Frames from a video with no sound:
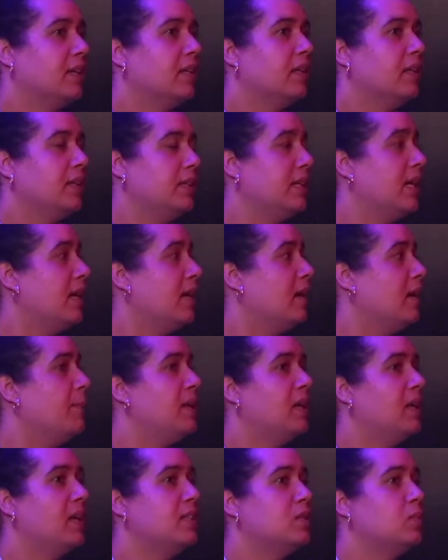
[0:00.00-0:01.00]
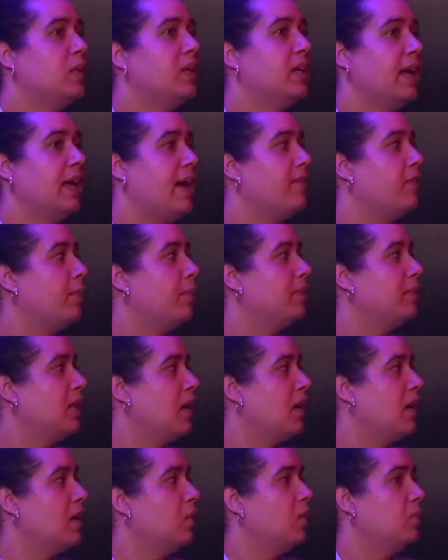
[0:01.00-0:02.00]
yeah, because we can have a
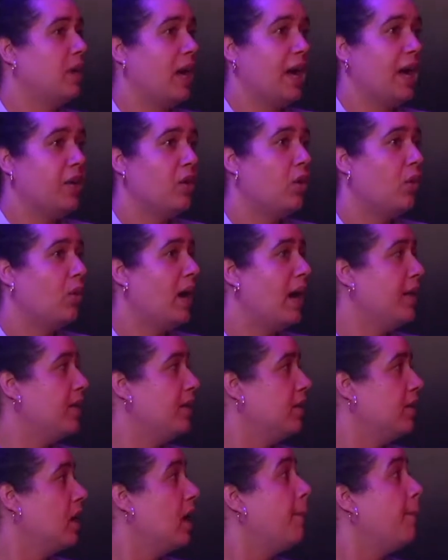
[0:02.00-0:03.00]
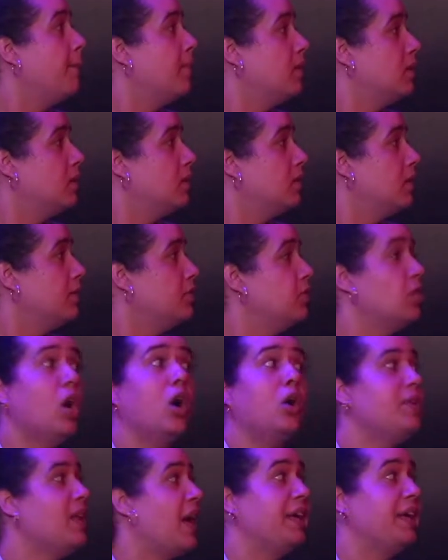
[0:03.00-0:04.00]
blog. I know. No,
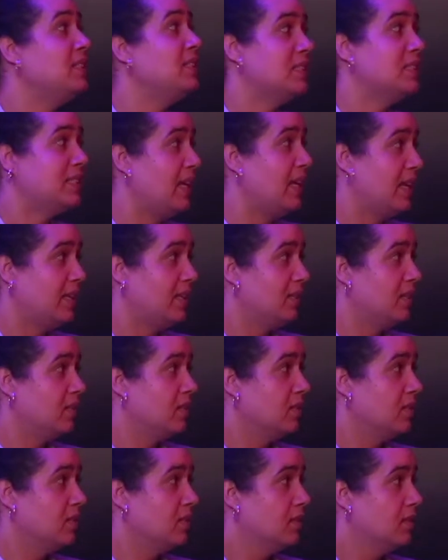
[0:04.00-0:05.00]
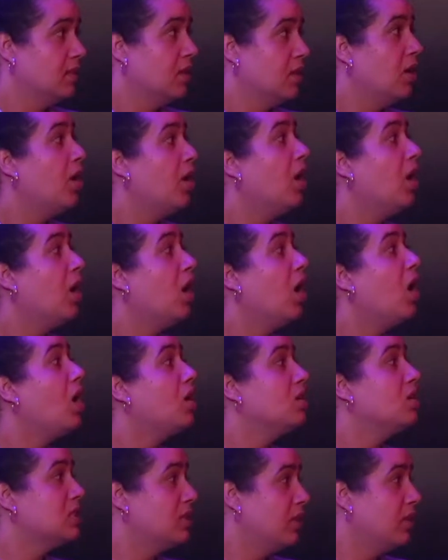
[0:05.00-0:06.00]
not instead.
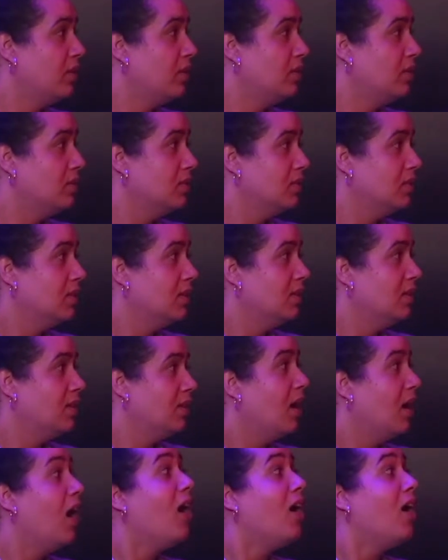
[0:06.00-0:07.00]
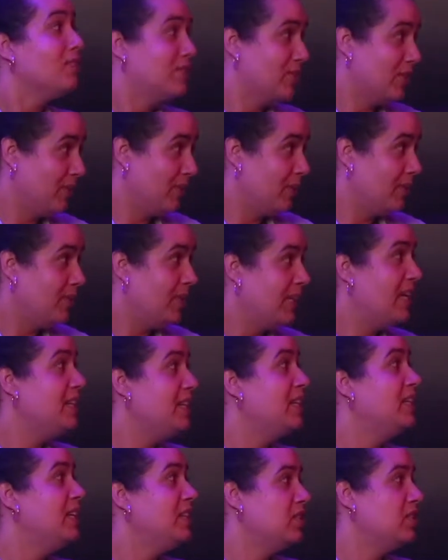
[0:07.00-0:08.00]
Also, in
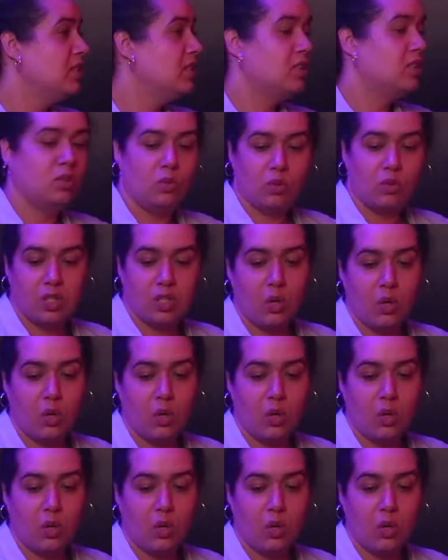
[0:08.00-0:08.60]
addition to. So.